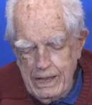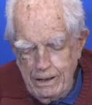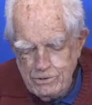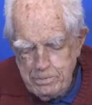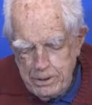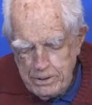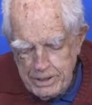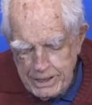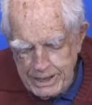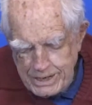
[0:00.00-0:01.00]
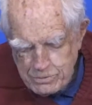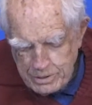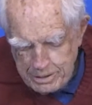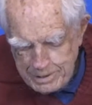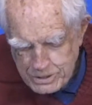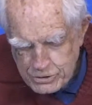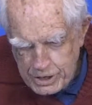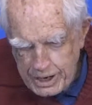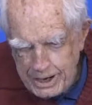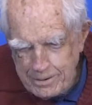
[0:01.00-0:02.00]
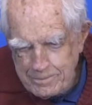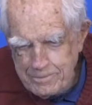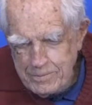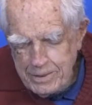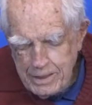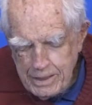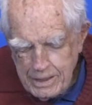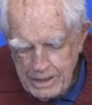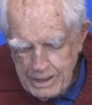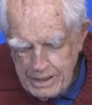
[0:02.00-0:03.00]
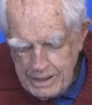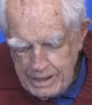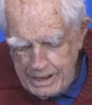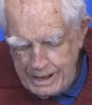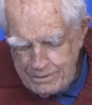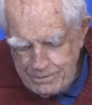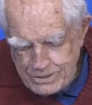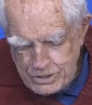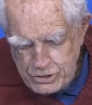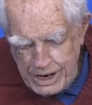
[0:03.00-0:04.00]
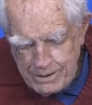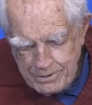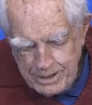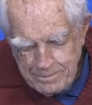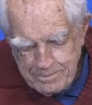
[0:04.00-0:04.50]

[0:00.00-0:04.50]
It was particularly the case with MSJ. Uh, Fonzie Chaffee